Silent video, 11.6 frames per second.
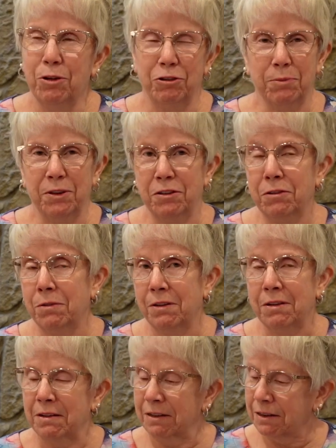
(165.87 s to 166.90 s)
what you been doing?
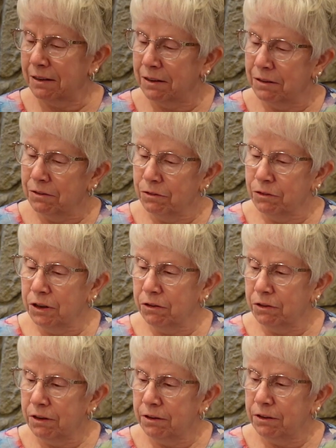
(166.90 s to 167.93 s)
Well,
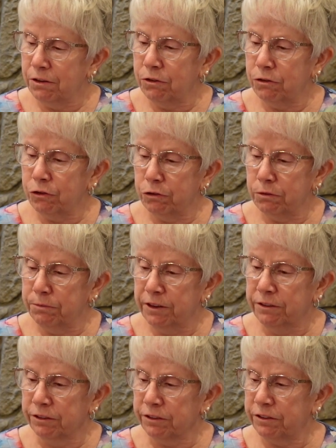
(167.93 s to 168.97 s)
usual
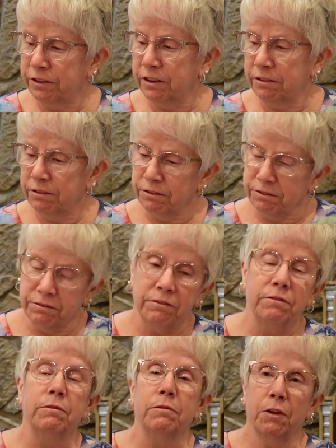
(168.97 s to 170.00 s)
beaver stuff.
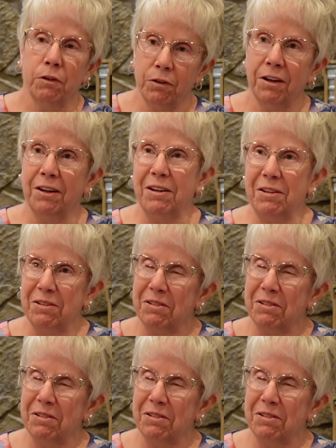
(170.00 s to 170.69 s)
Okay.